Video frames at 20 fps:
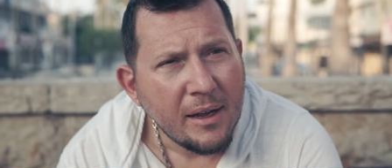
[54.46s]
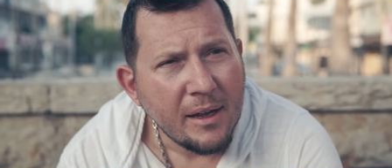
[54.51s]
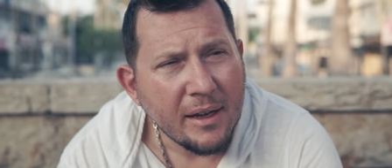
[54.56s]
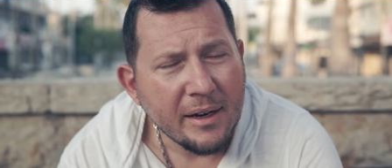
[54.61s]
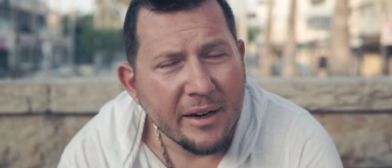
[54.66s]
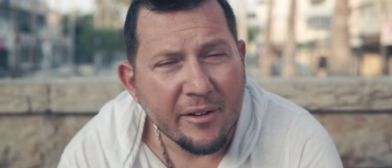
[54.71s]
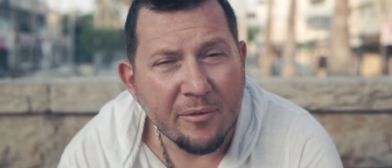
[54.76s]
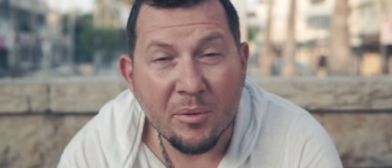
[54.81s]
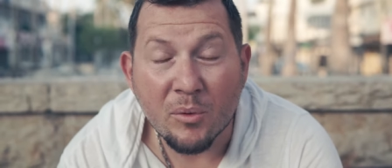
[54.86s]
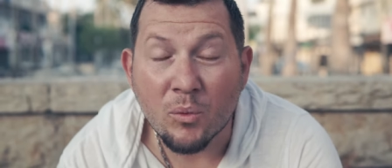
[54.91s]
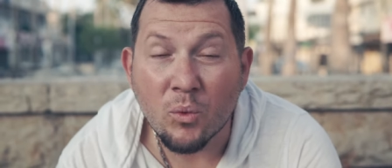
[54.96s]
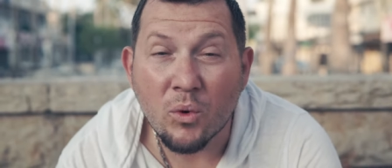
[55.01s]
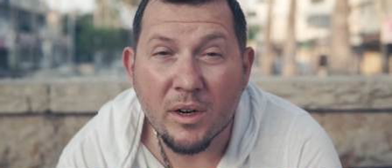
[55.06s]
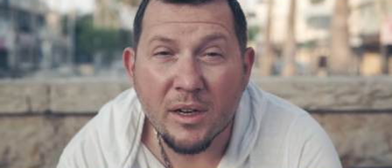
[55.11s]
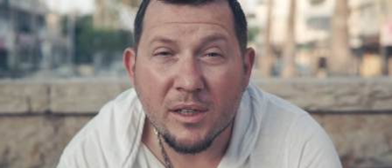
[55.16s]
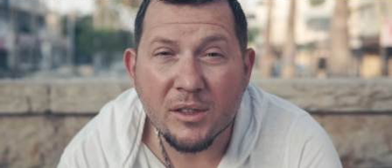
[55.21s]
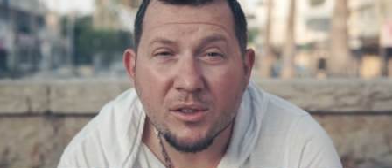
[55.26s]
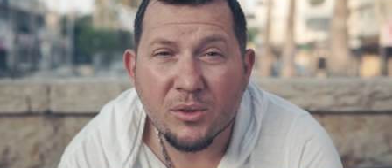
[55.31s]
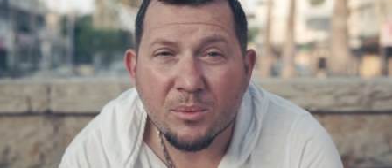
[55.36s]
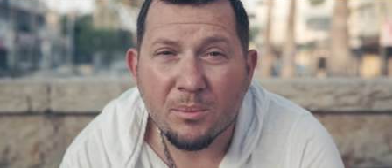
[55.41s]
And I've been
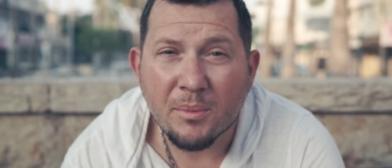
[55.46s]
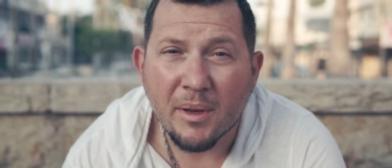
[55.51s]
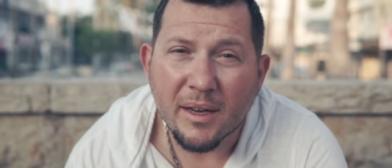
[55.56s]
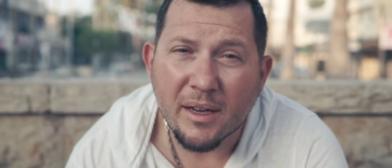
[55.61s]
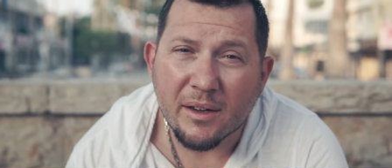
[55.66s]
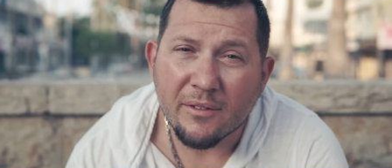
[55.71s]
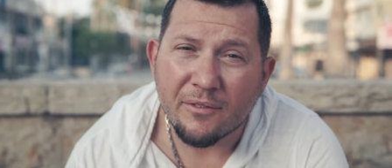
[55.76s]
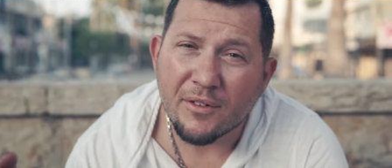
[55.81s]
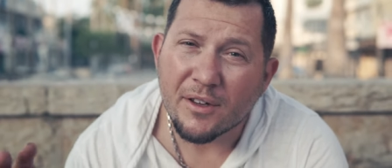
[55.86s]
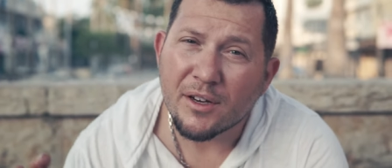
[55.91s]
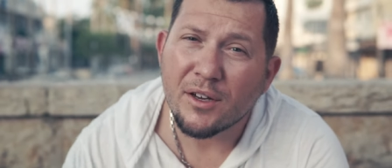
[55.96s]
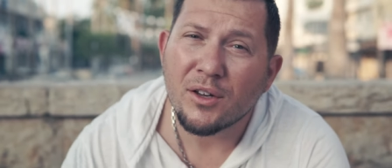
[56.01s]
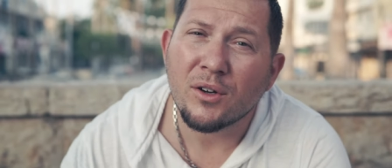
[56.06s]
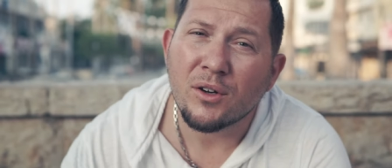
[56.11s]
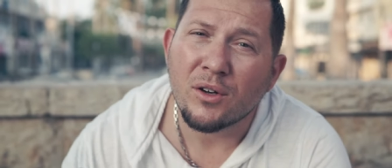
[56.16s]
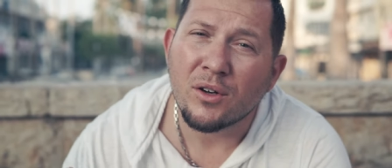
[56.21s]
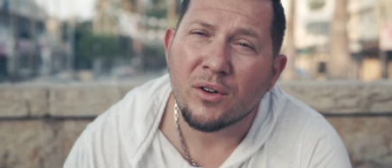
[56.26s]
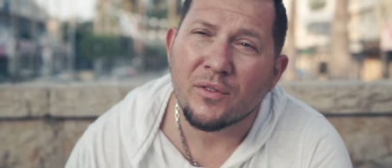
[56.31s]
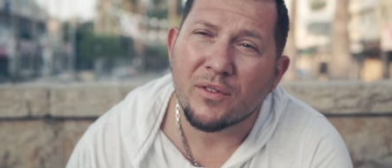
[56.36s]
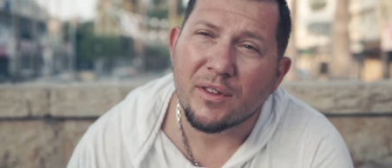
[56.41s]
wanting to make a
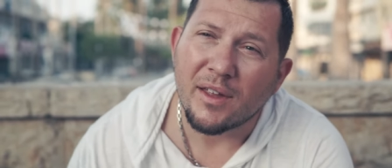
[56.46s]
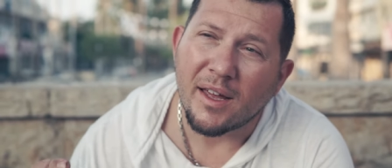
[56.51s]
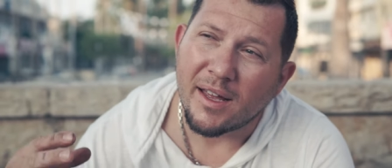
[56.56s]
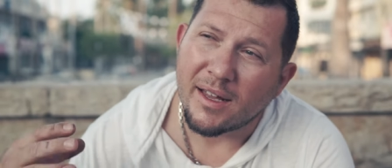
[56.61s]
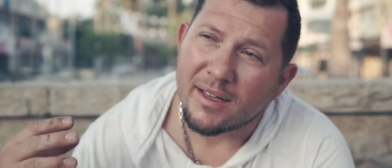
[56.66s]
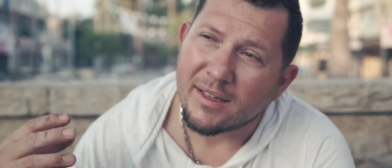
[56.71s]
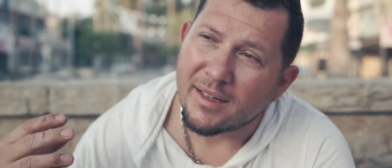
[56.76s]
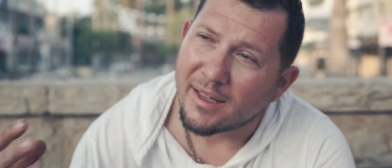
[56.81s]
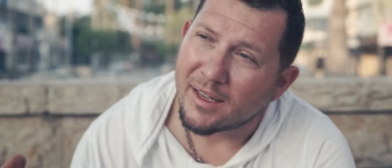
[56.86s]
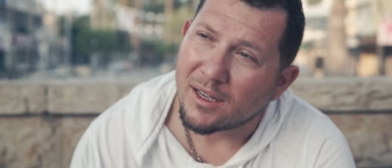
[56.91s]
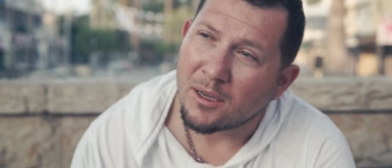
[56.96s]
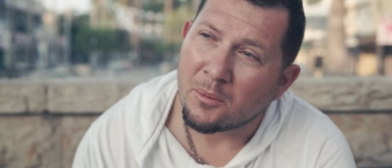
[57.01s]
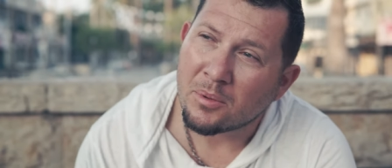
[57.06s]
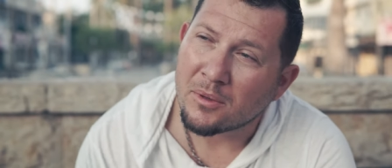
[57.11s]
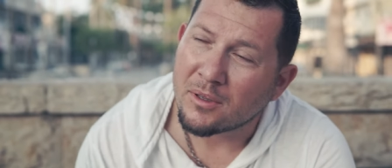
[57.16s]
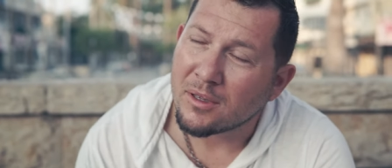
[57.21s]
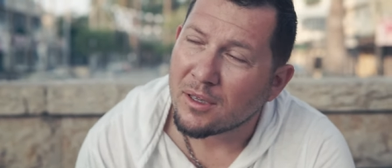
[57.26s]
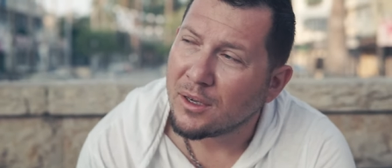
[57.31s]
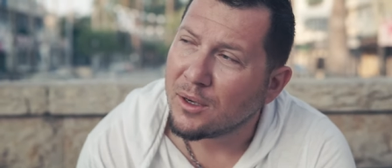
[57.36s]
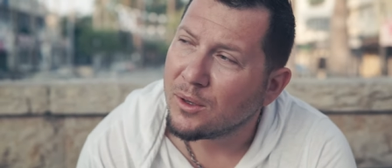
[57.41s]
video of that, like up
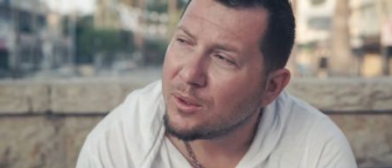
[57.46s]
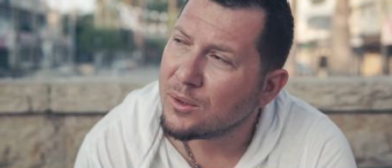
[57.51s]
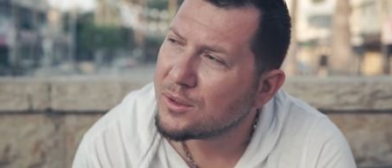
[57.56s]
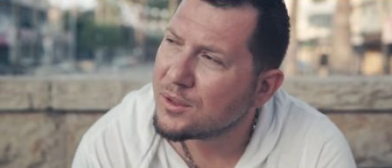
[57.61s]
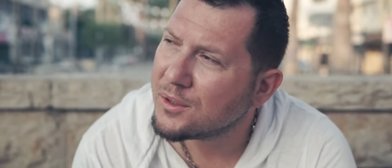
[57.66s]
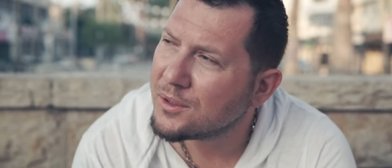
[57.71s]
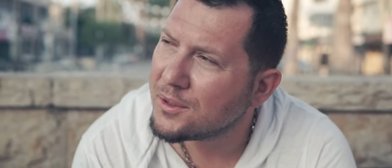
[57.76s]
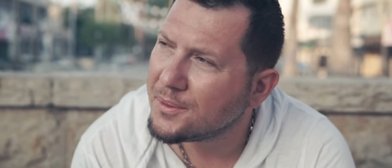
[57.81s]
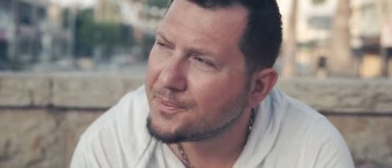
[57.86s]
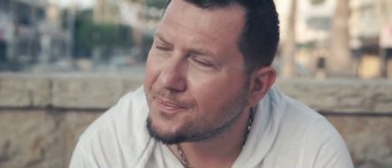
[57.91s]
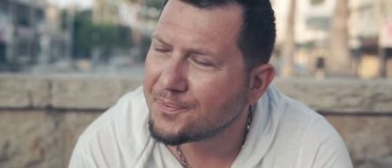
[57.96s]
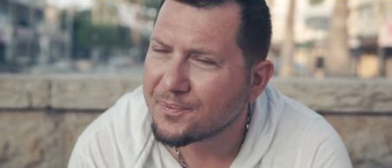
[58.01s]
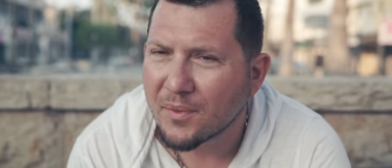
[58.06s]
close.